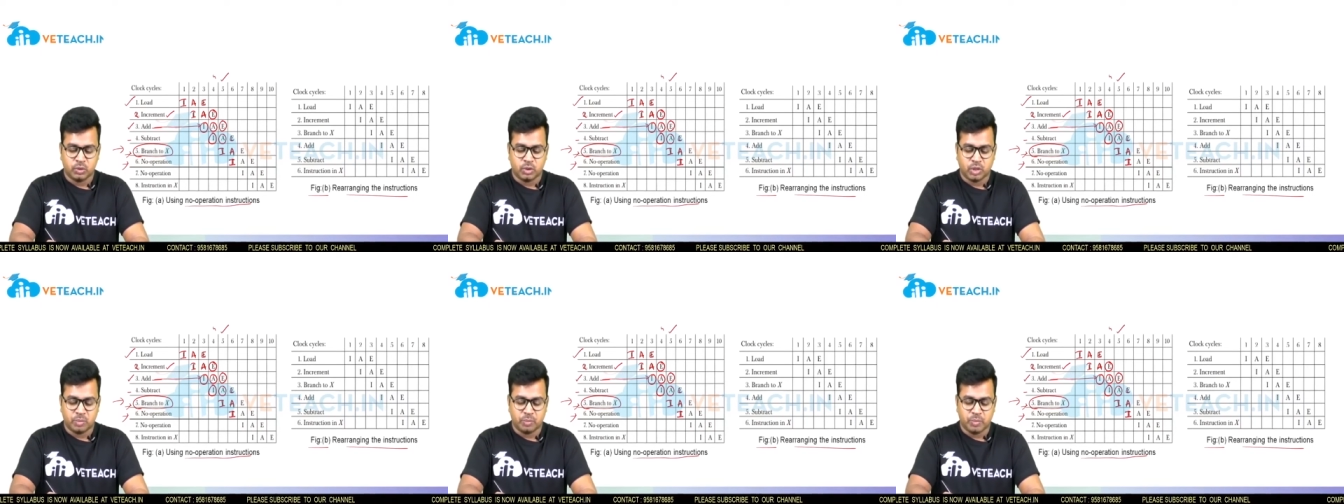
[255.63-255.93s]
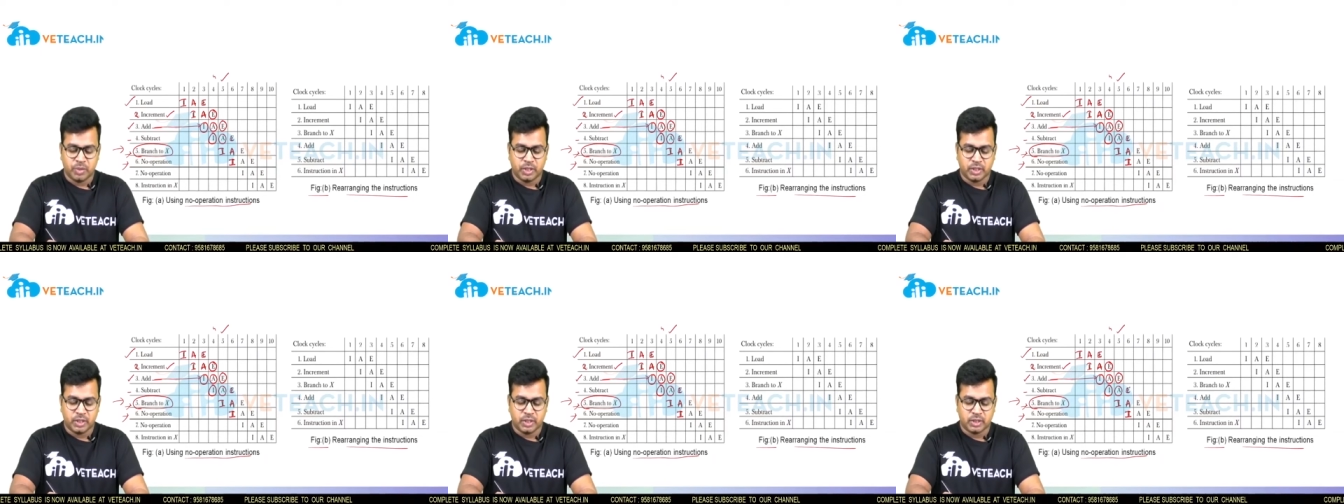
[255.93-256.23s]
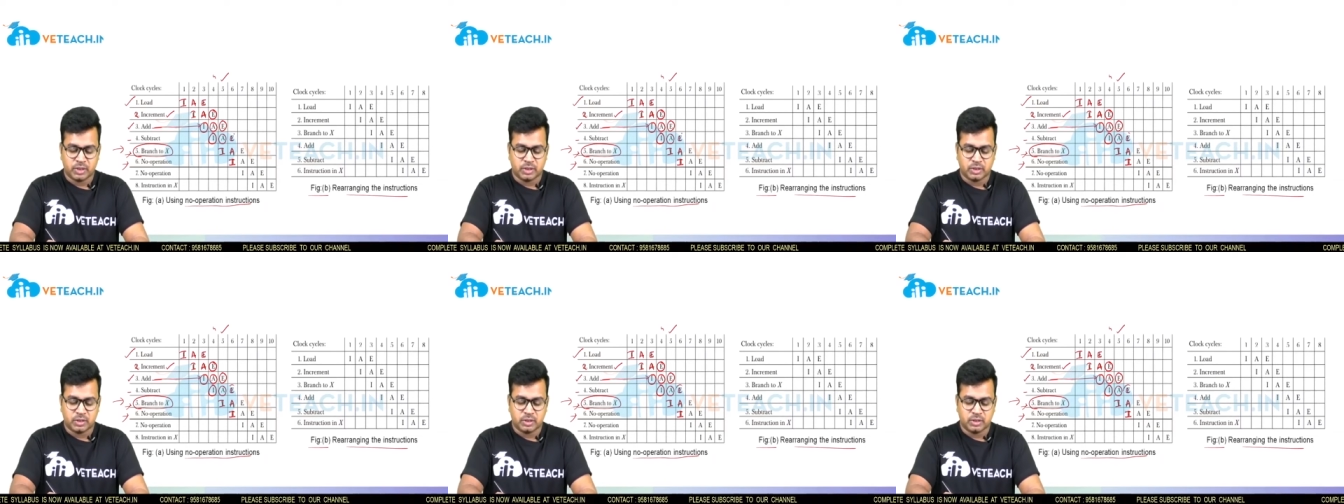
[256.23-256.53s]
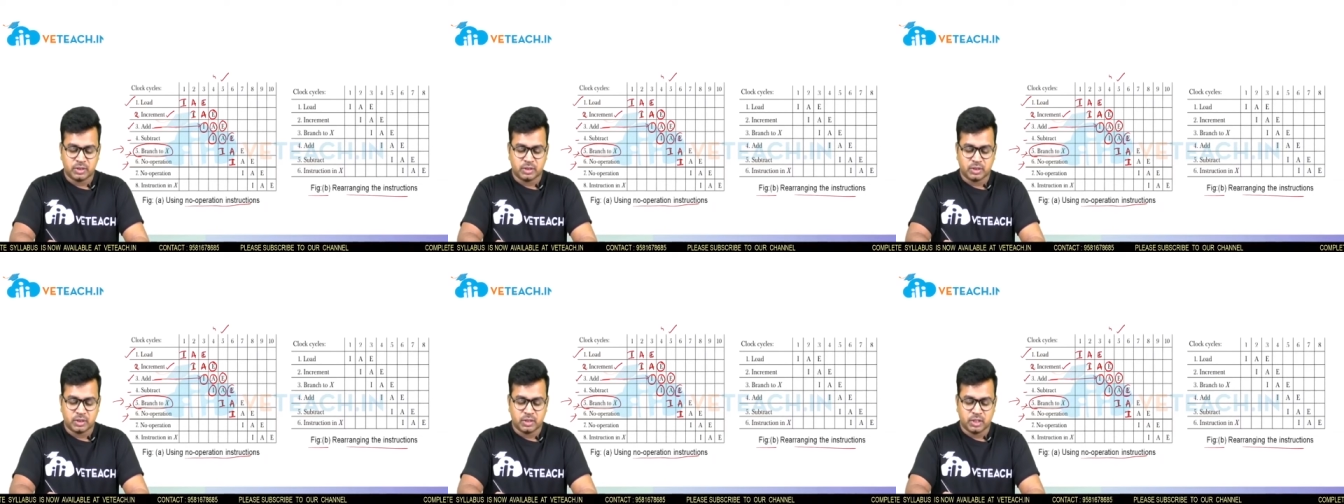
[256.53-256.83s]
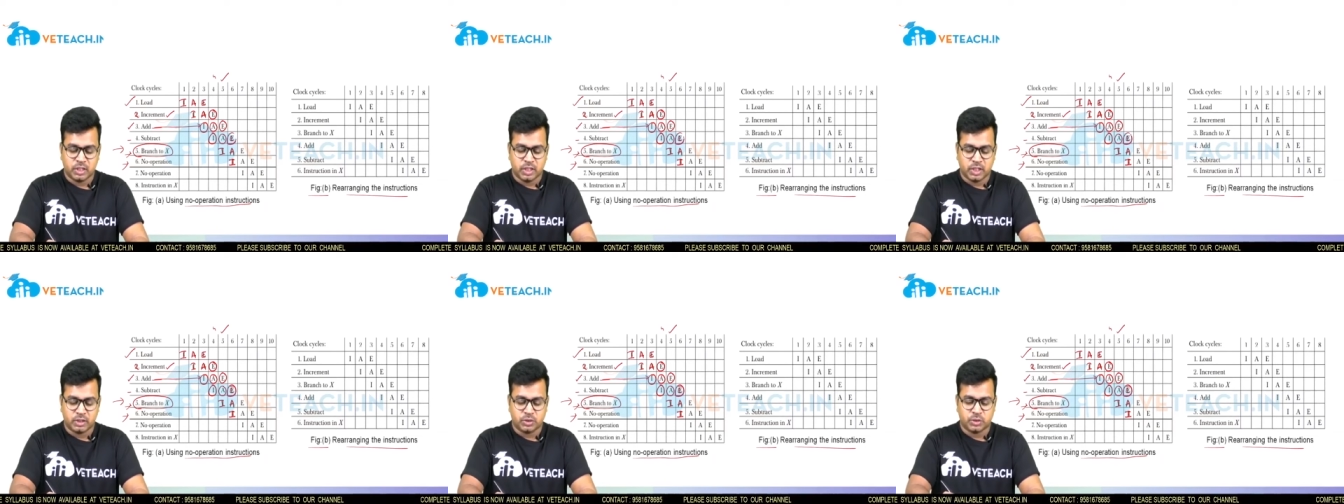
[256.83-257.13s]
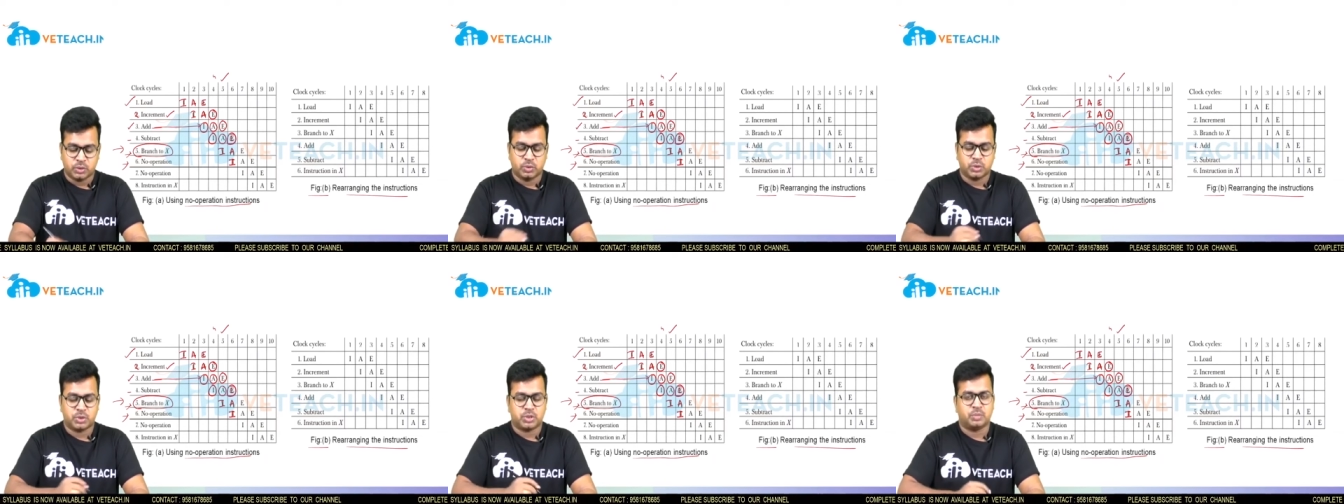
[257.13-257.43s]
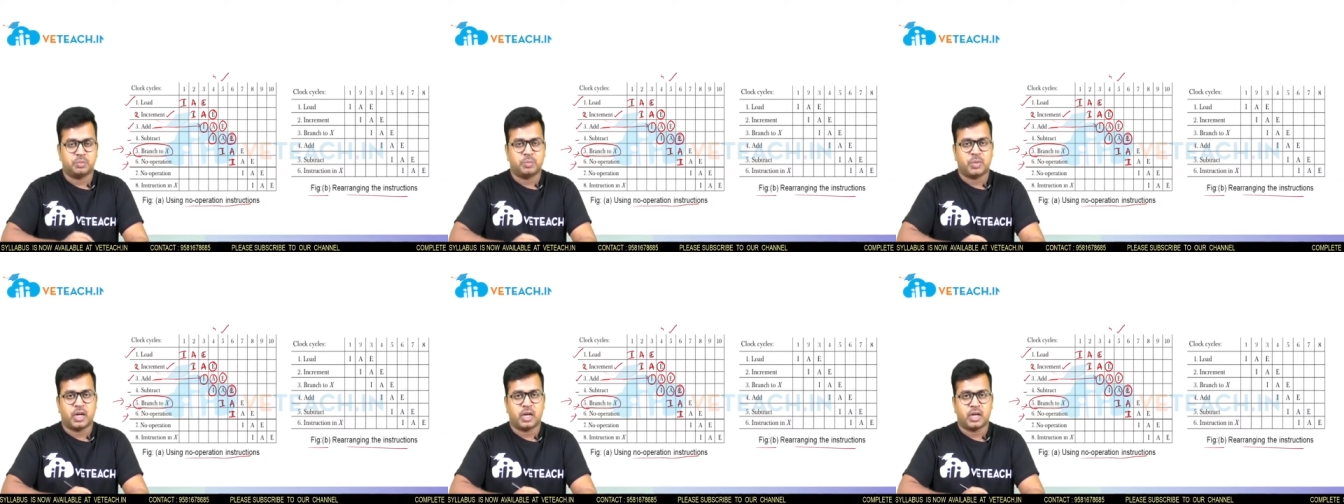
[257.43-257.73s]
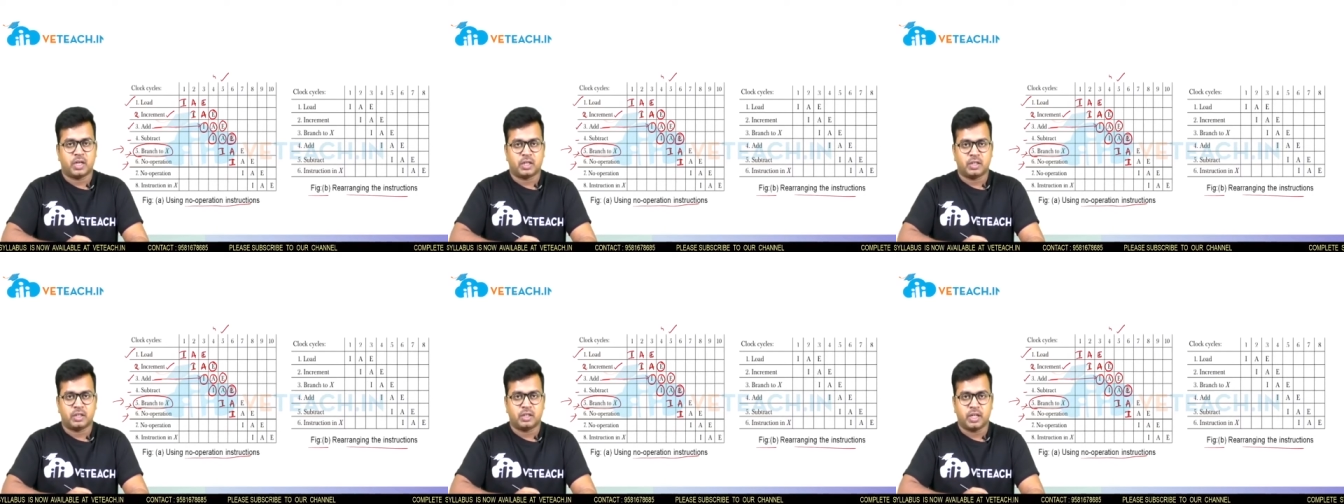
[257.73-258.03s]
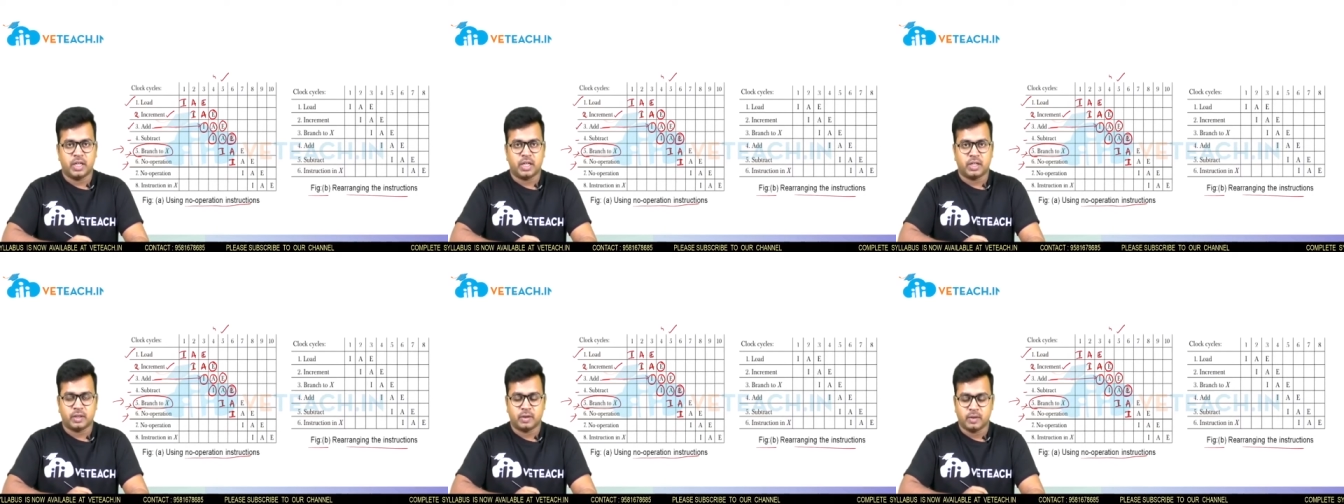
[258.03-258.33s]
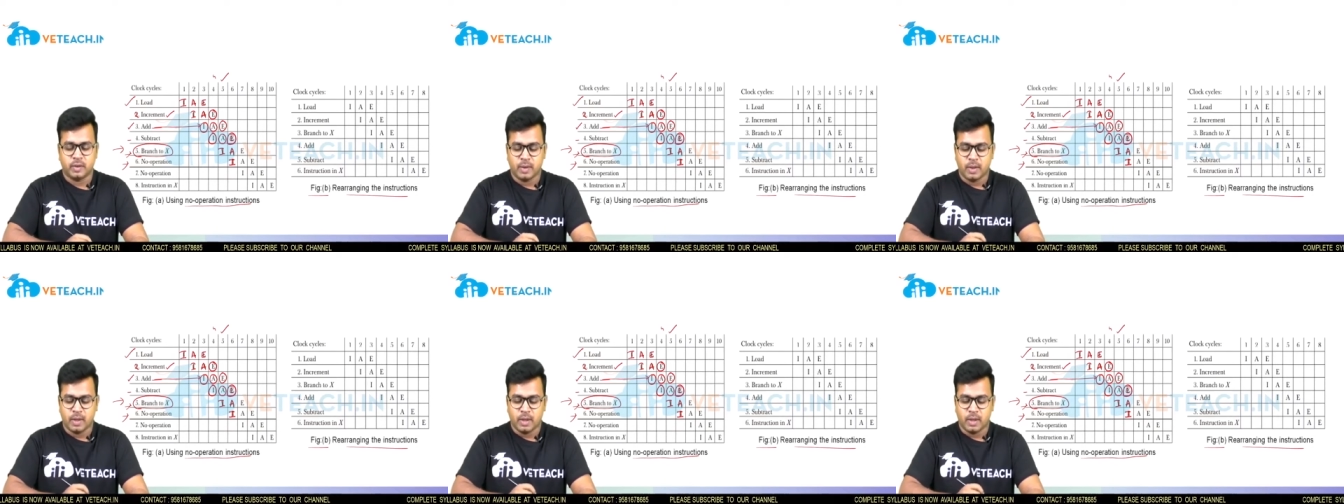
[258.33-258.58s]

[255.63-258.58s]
complete its execution part, right?